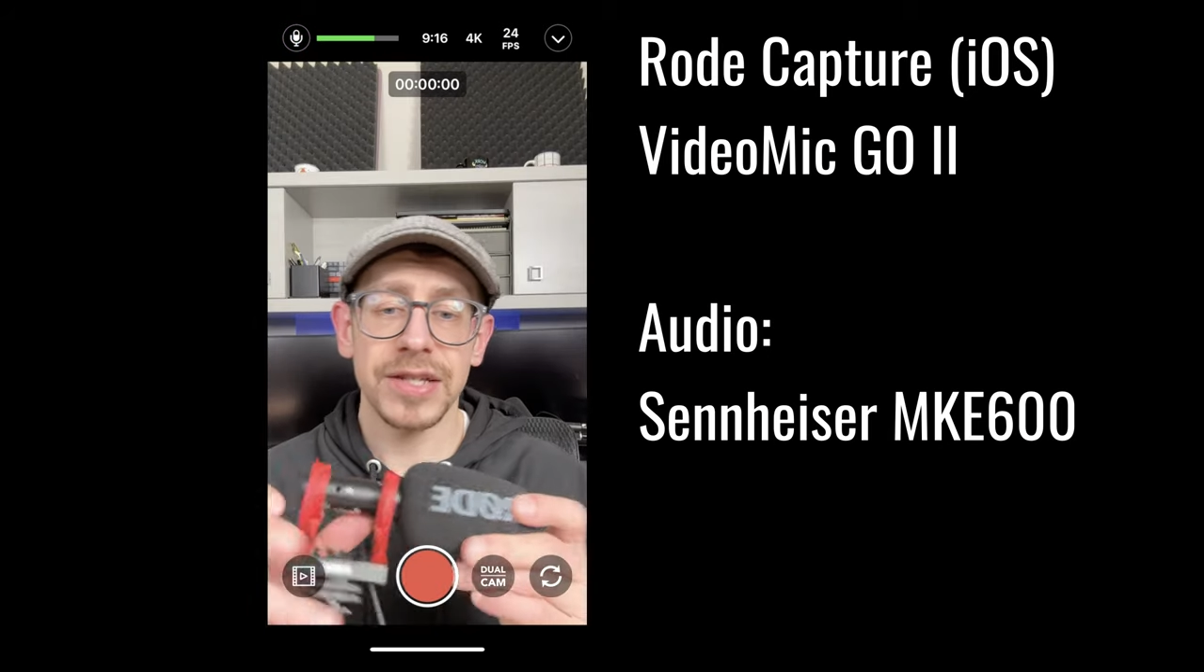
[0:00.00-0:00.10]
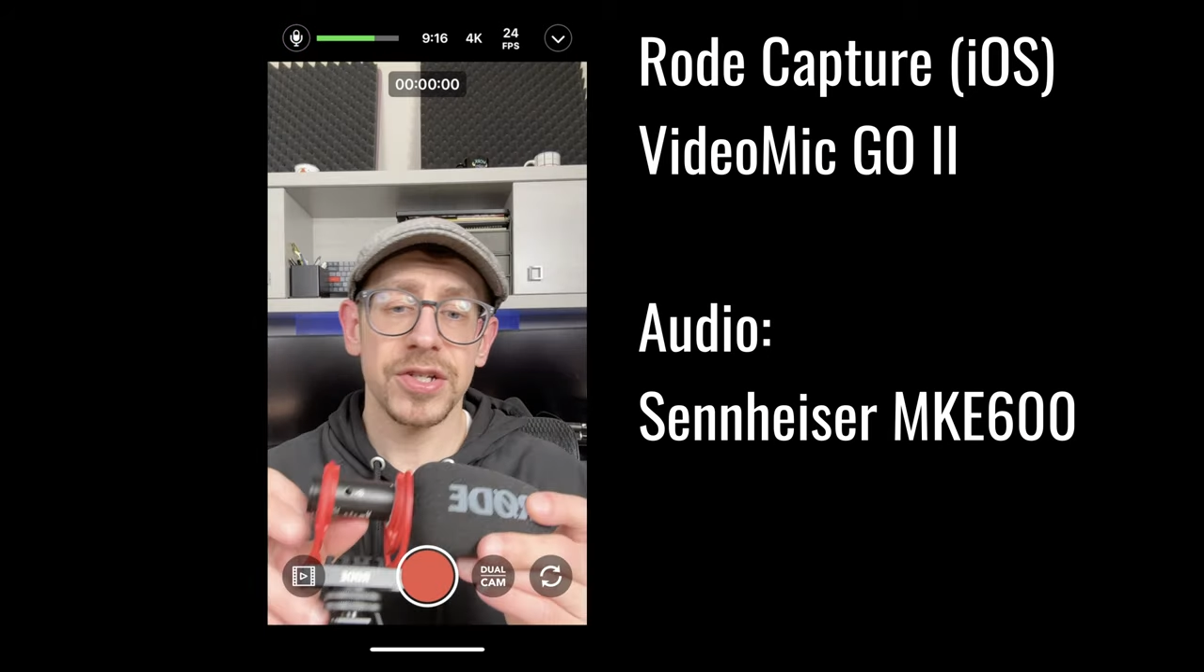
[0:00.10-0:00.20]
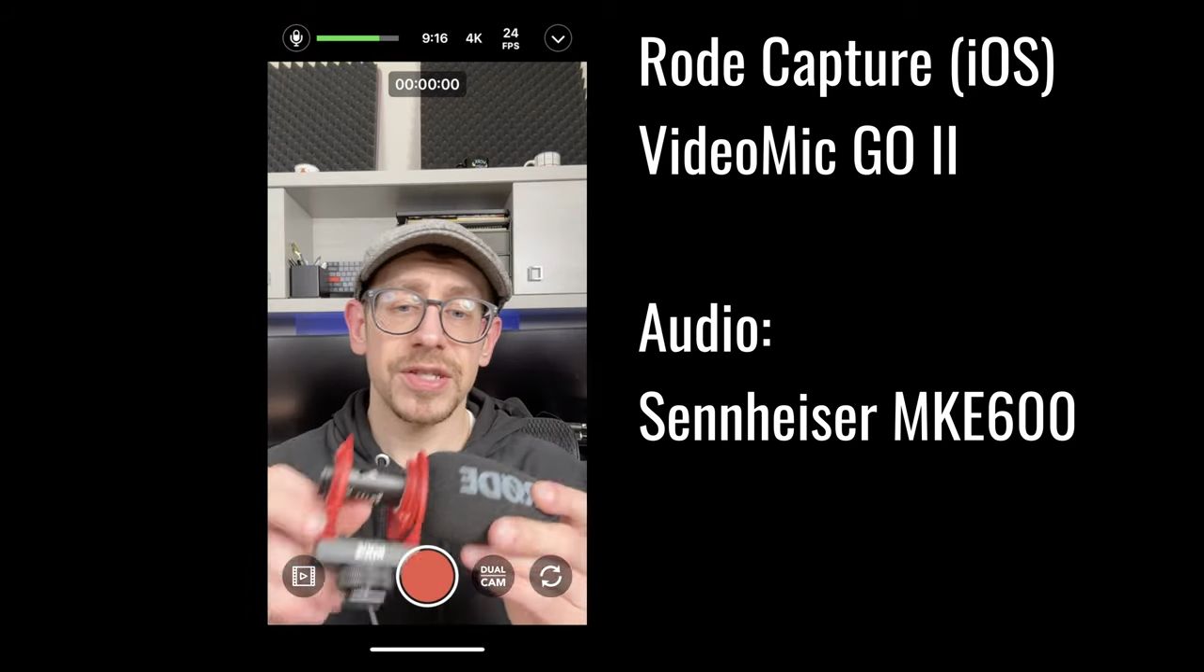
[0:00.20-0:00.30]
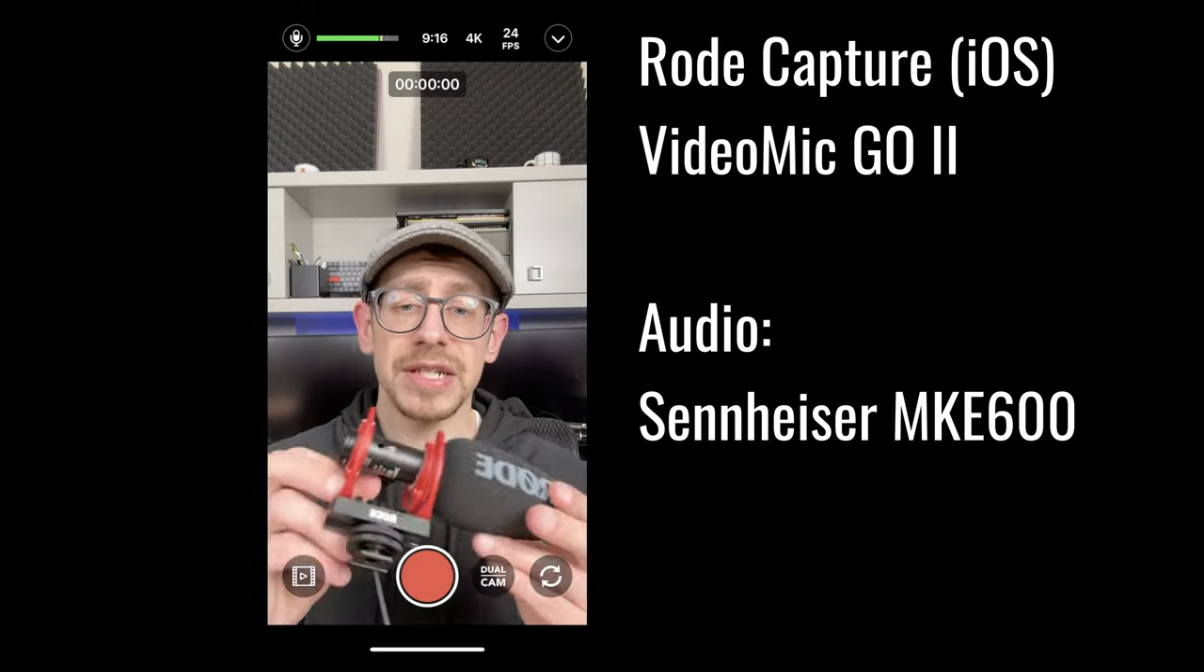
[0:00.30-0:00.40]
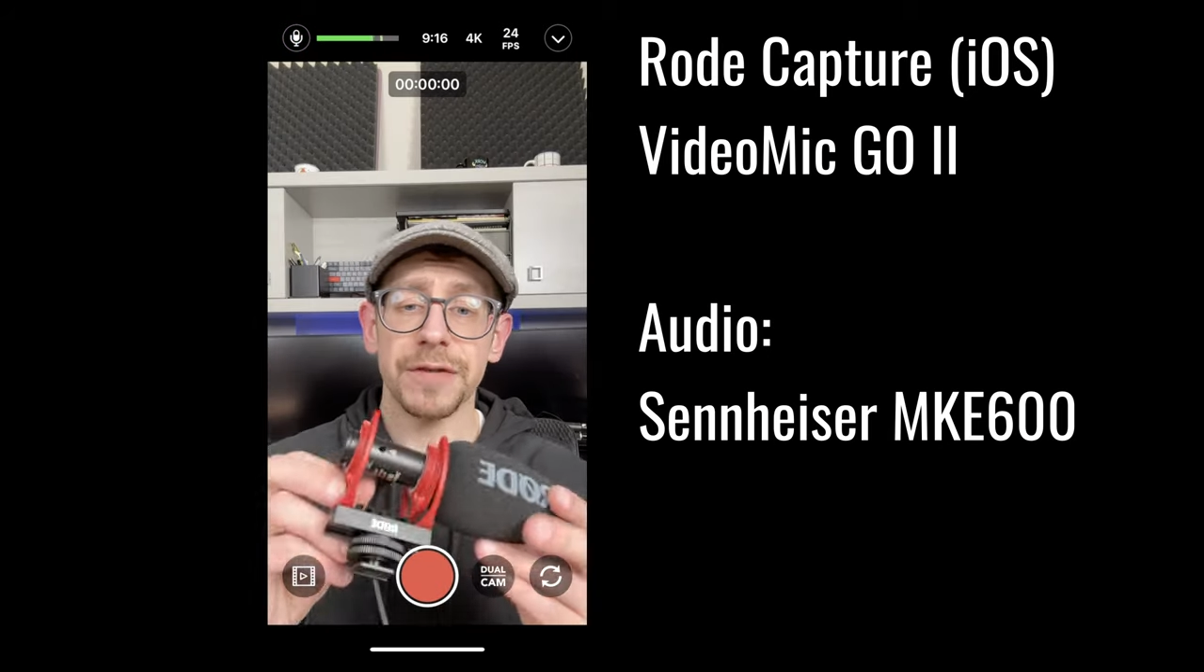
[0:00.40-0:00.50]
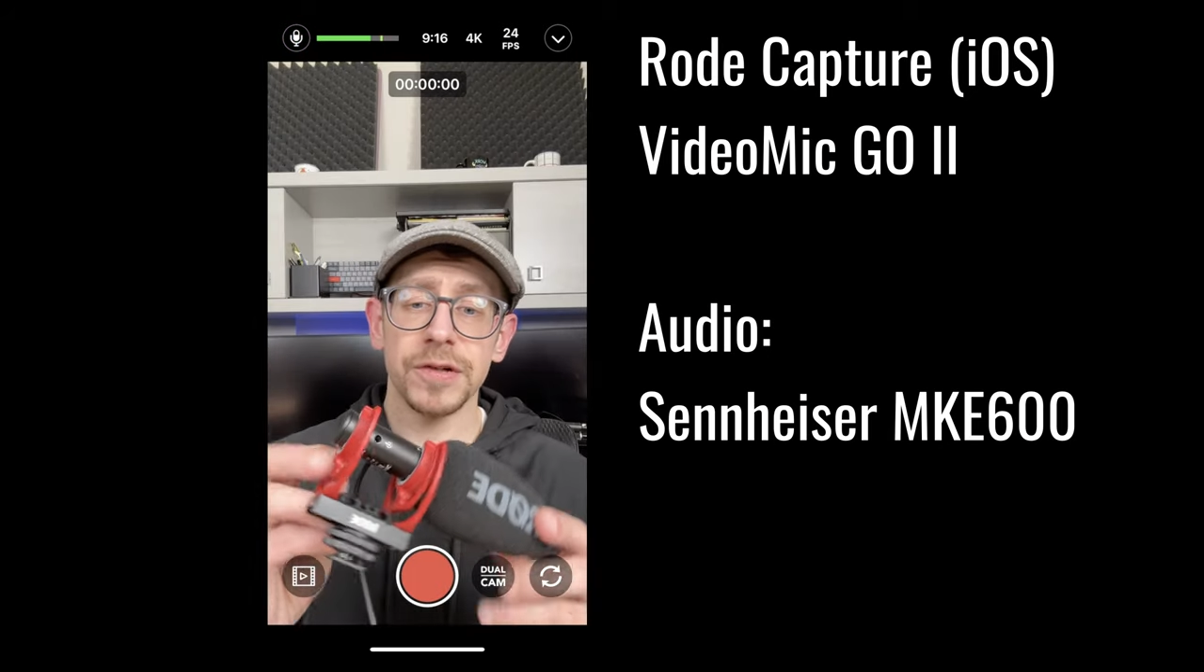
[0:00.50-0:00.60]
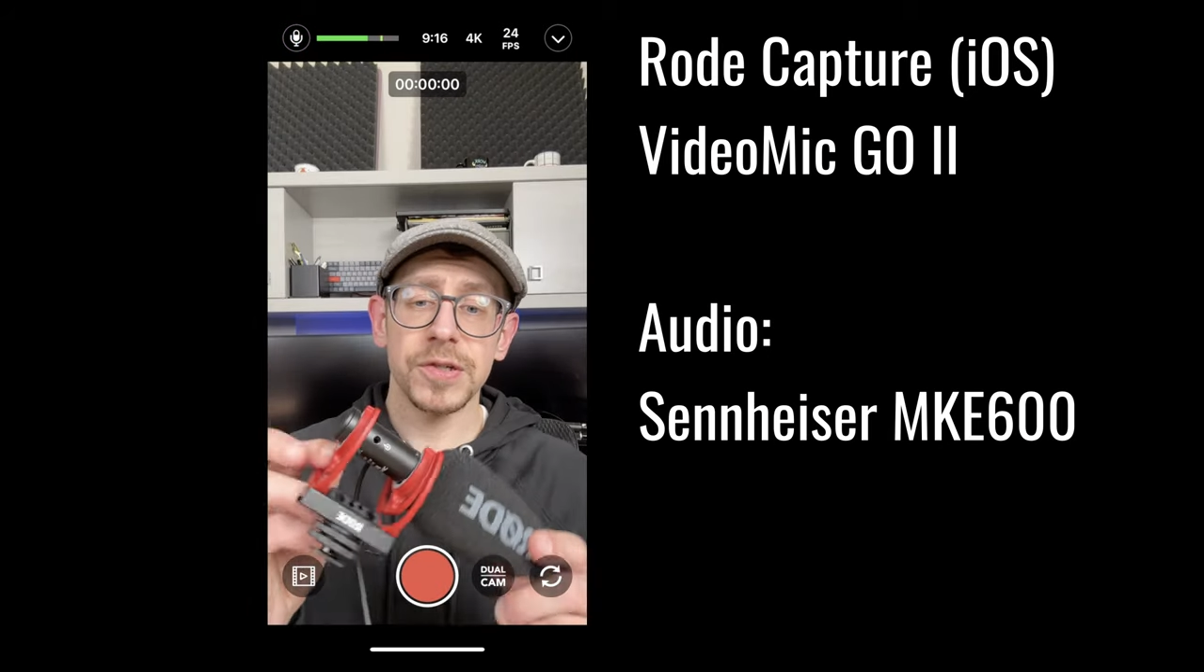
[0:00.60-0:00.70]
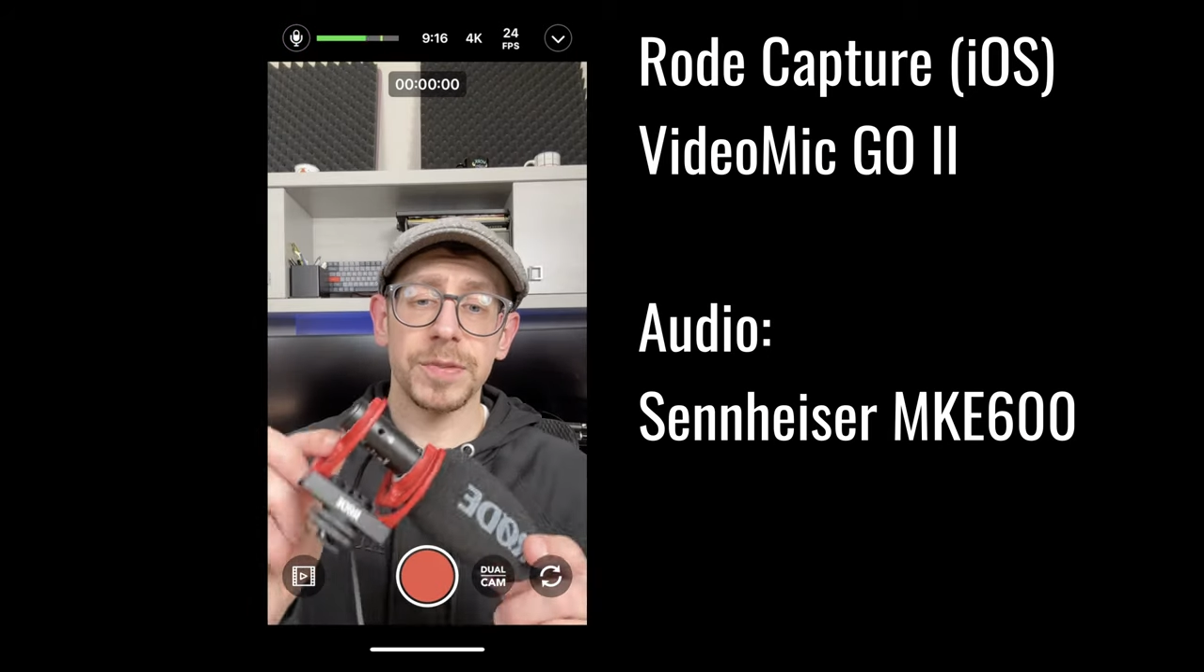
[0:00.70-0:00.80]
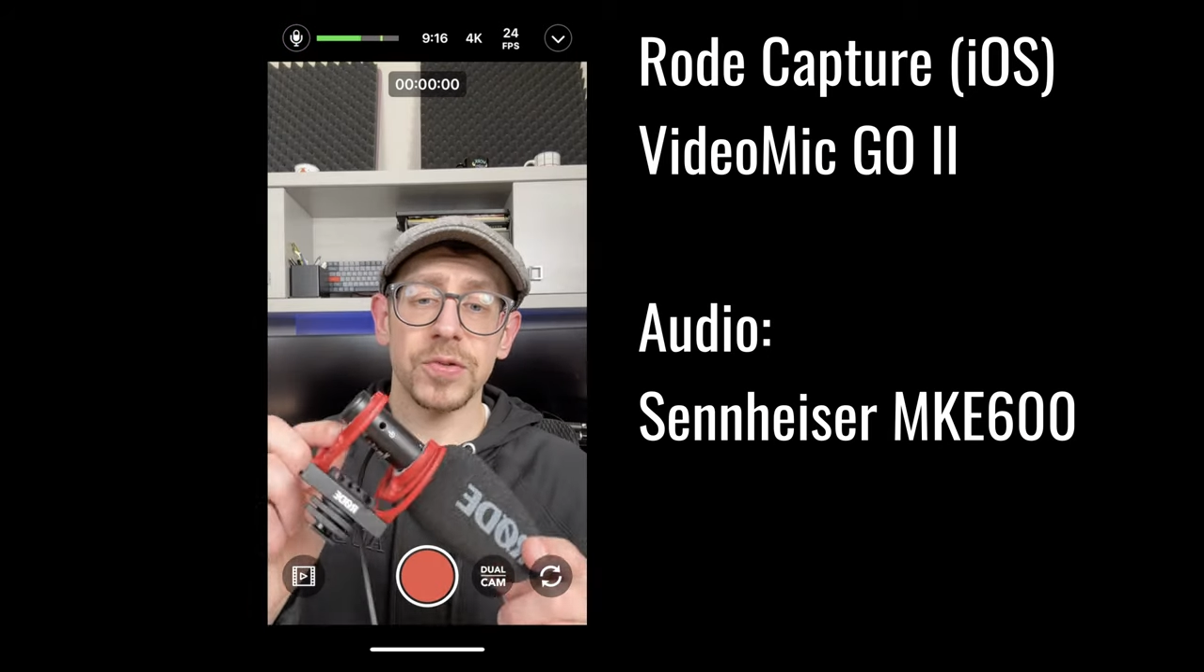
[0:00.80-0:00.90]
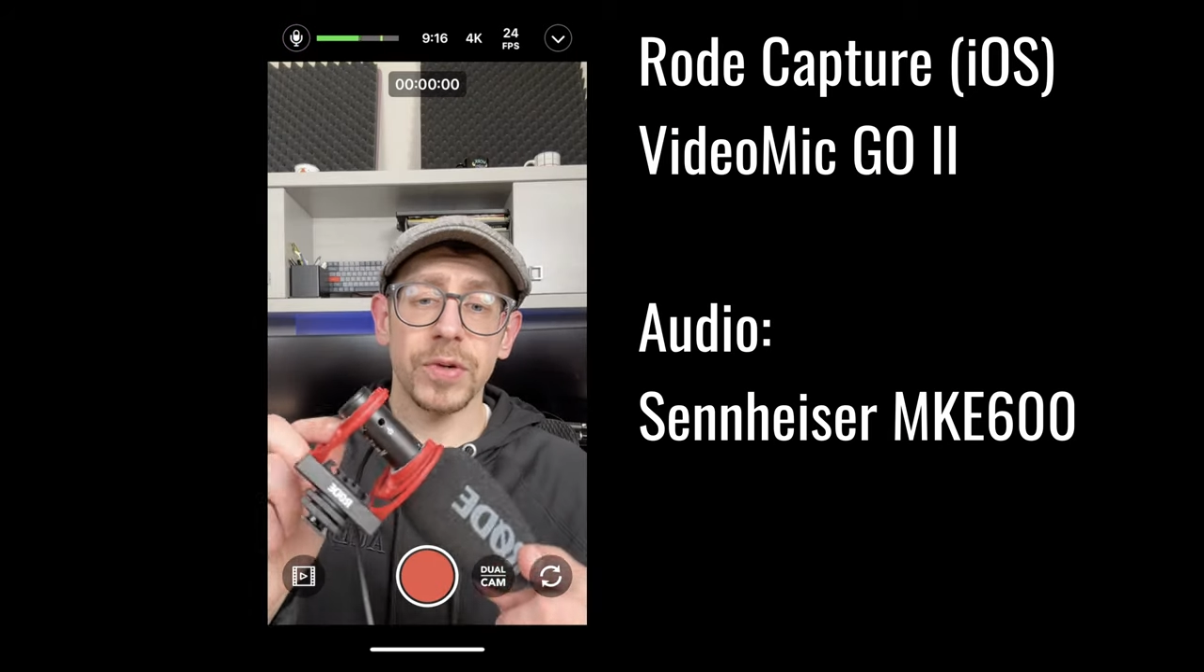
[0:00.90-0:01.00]
just the difference
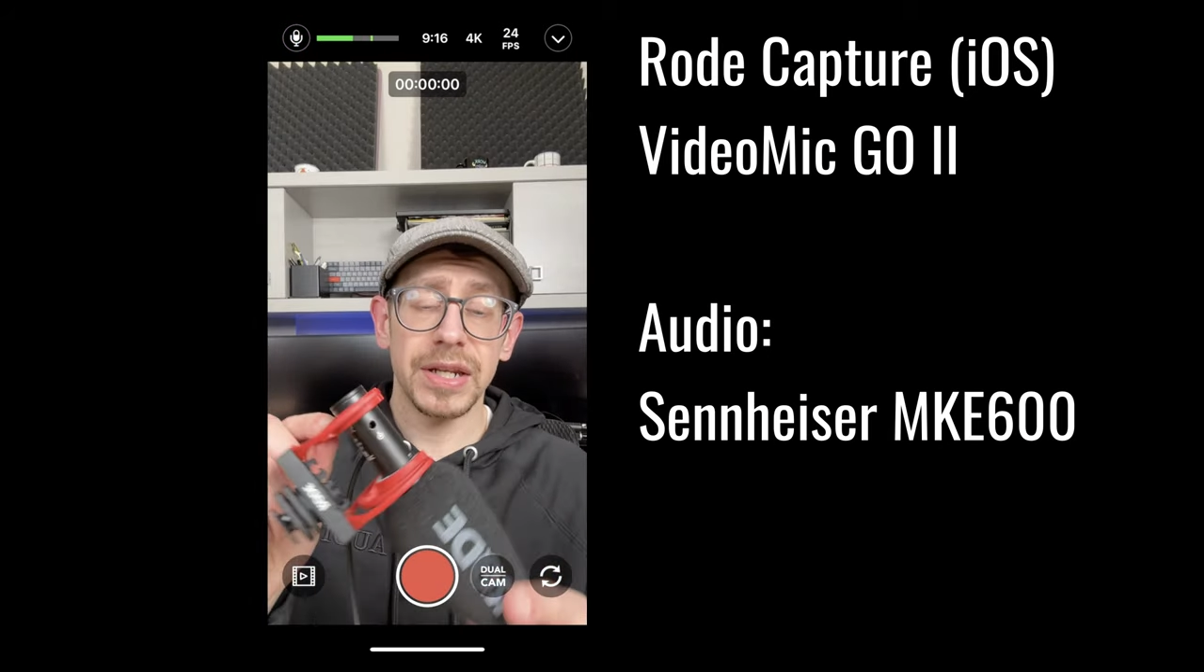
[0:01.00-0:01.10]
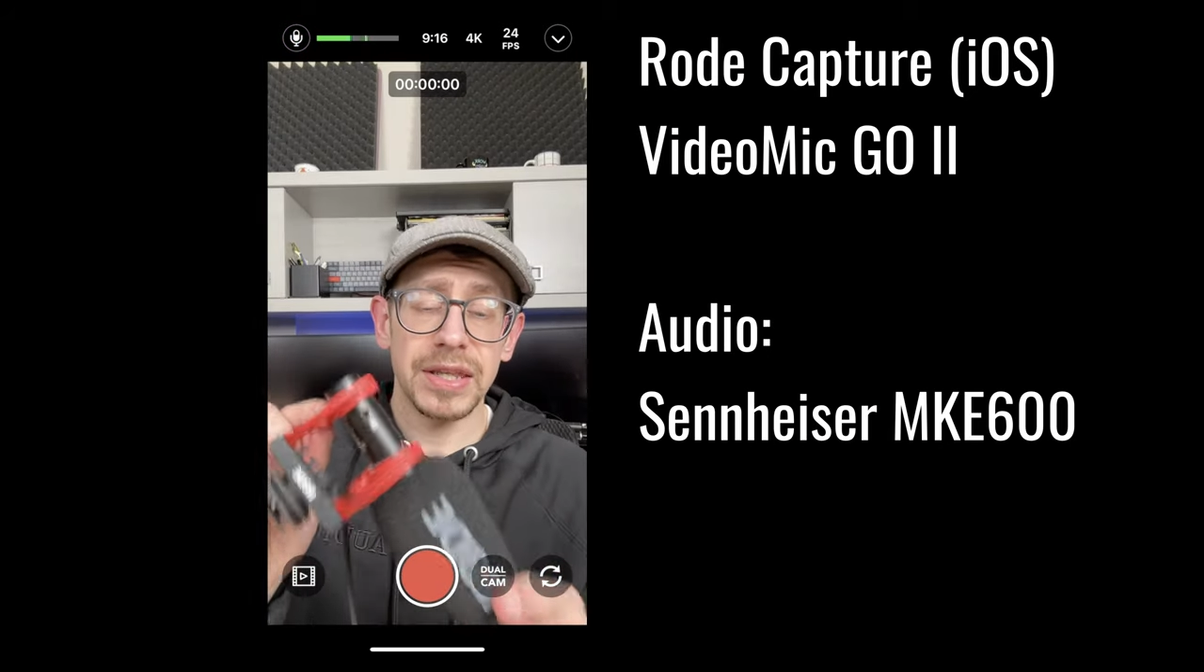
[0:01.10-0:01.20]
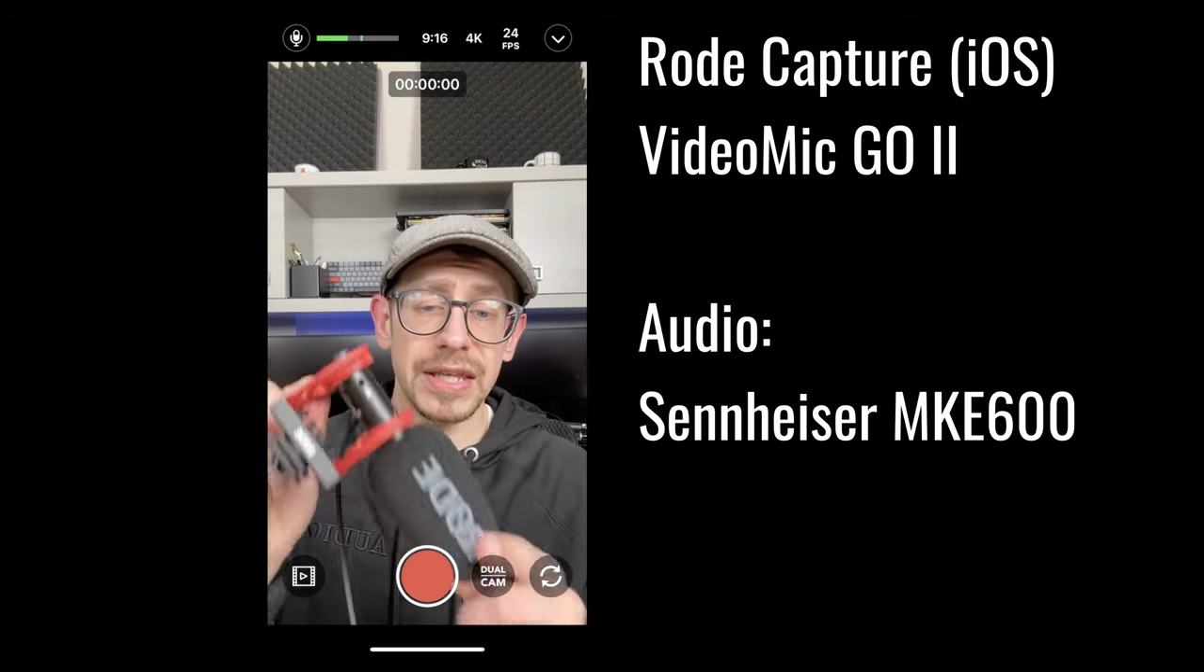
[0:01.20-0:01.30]
between the